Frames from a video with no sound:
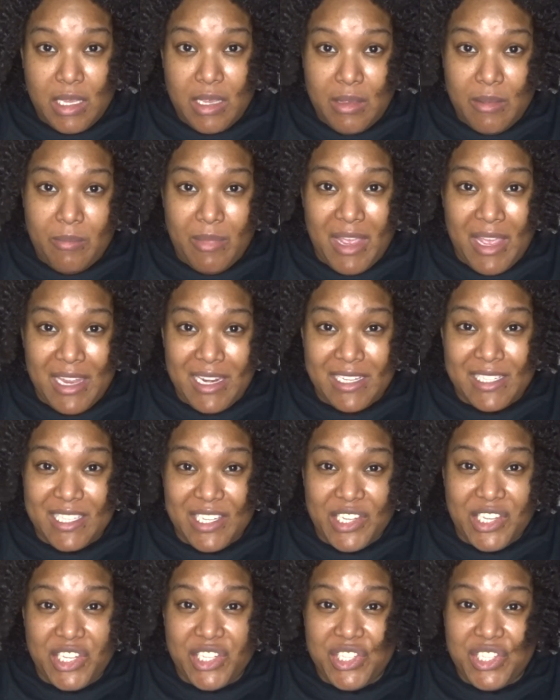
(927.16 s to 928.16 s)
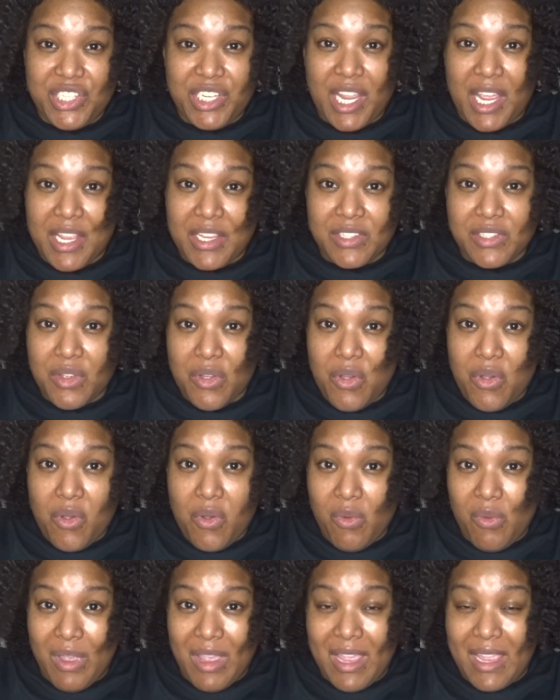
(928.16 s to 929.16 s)
My head is itchy as
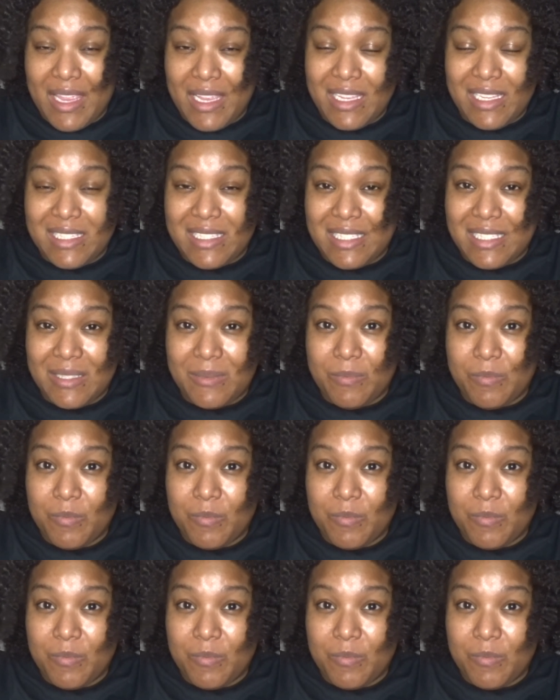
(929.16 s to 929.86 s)
always.